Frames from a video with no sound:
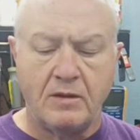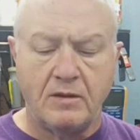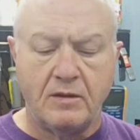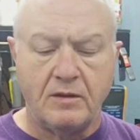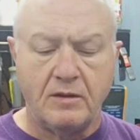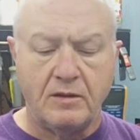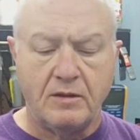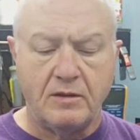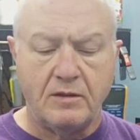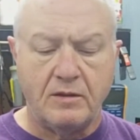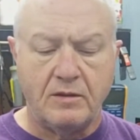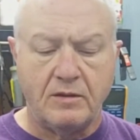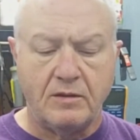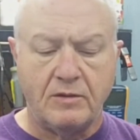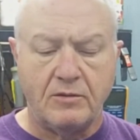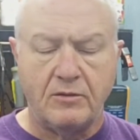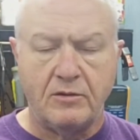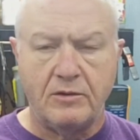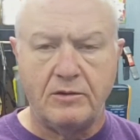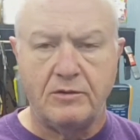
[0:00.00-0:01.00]
The
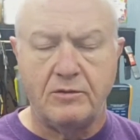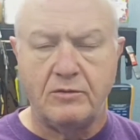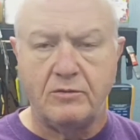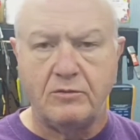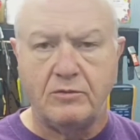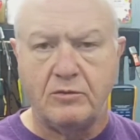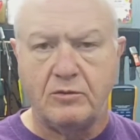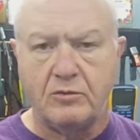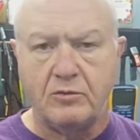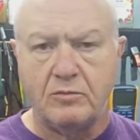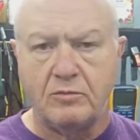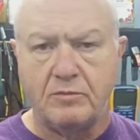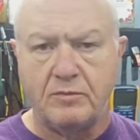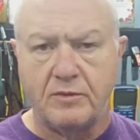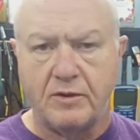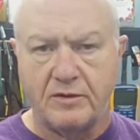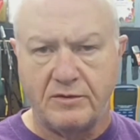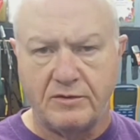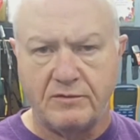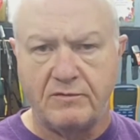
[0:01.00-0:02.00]
32 tube
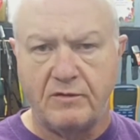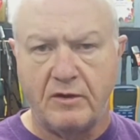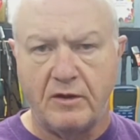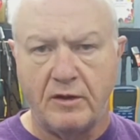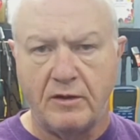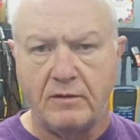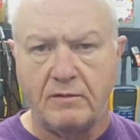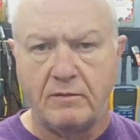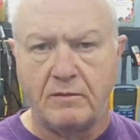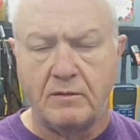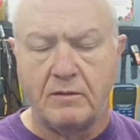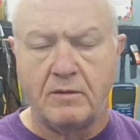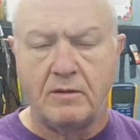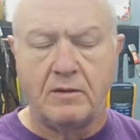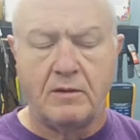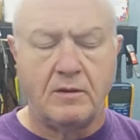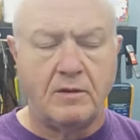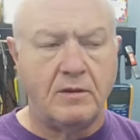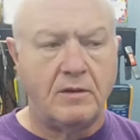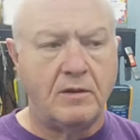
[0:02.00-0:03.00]
tests fine.
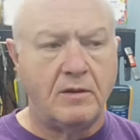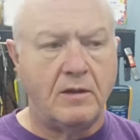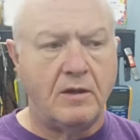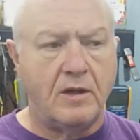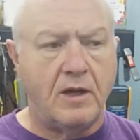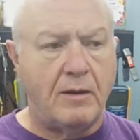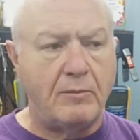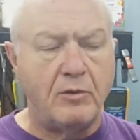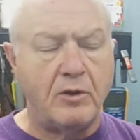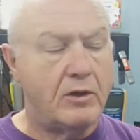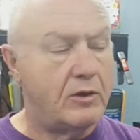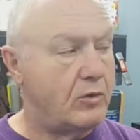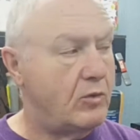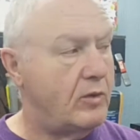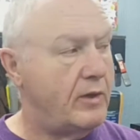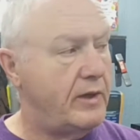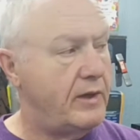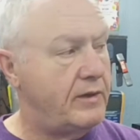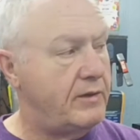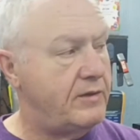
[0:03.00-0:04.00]
I'm going to go
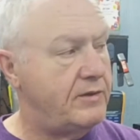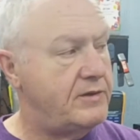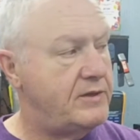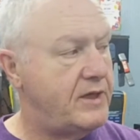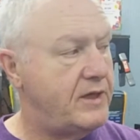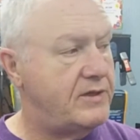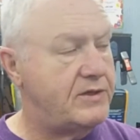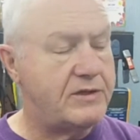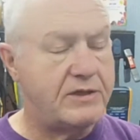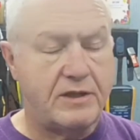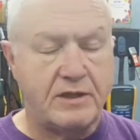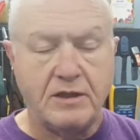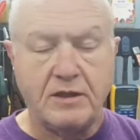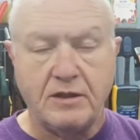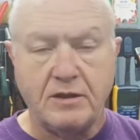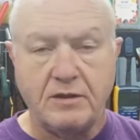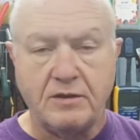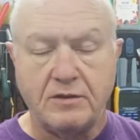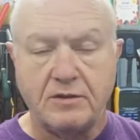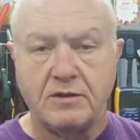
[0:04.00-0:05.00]
ahead and test
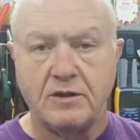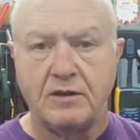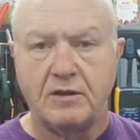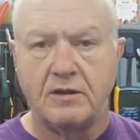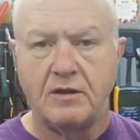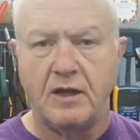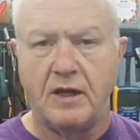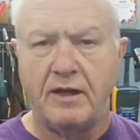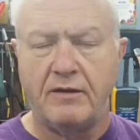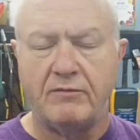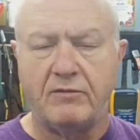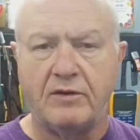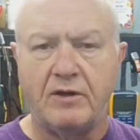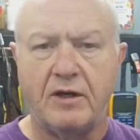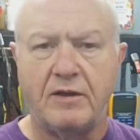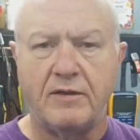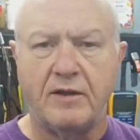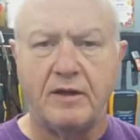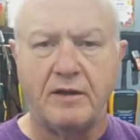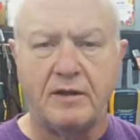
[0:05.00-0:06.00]
these. I haven't
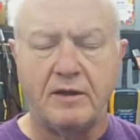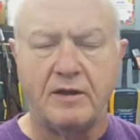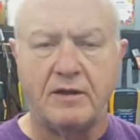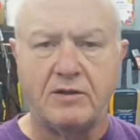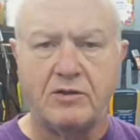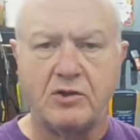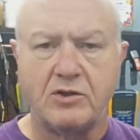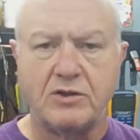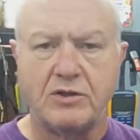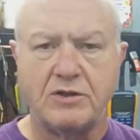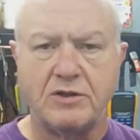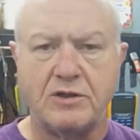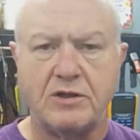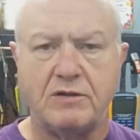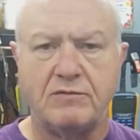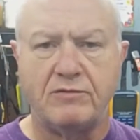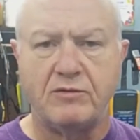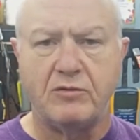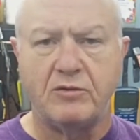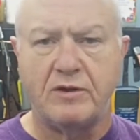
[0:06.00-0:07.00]
done that yet, just to see
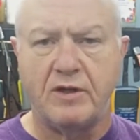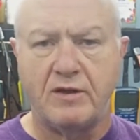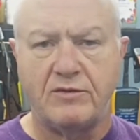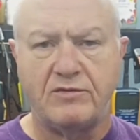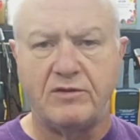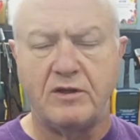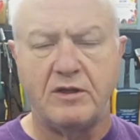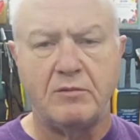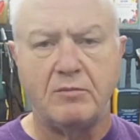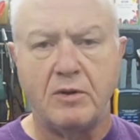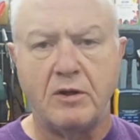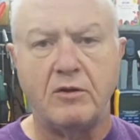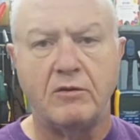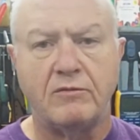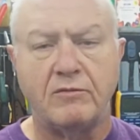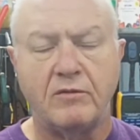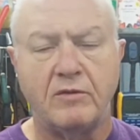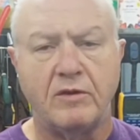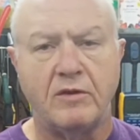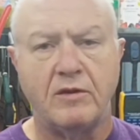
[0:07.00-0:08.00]
if they're test any better
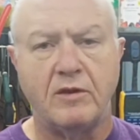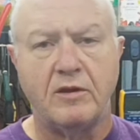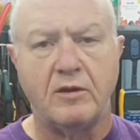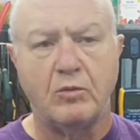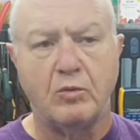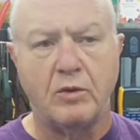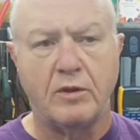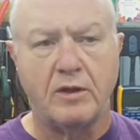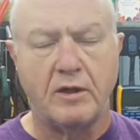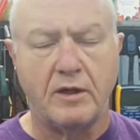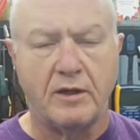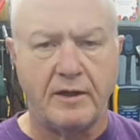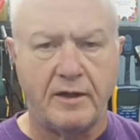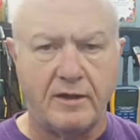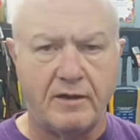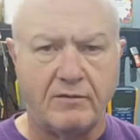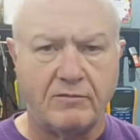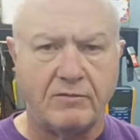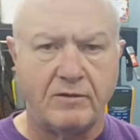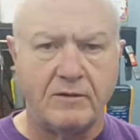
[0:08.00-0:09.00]
than the one that I
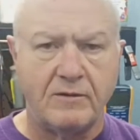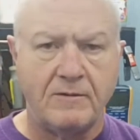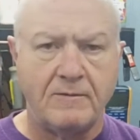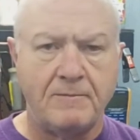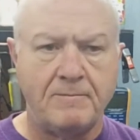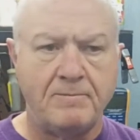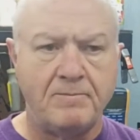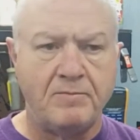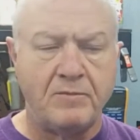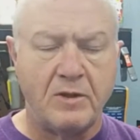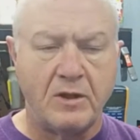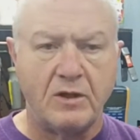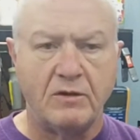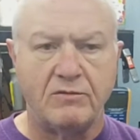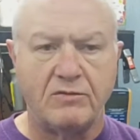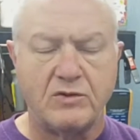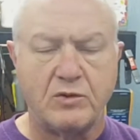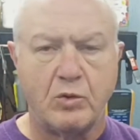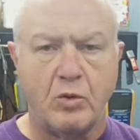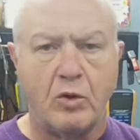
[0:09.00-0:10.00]
have, and
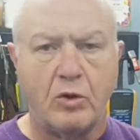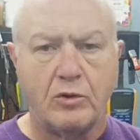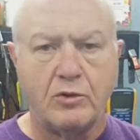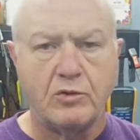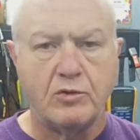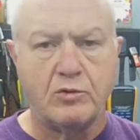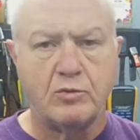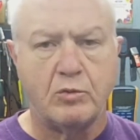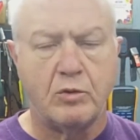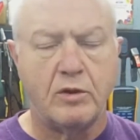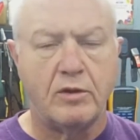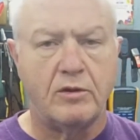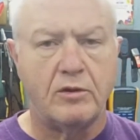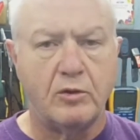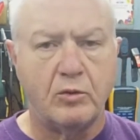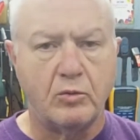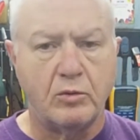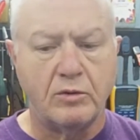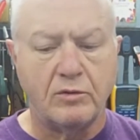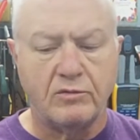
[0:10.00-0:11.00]
if so, I'll use one of the
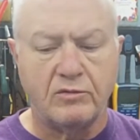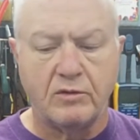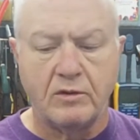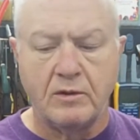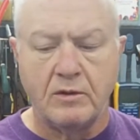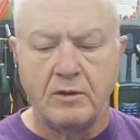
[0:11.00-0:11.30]
new ones.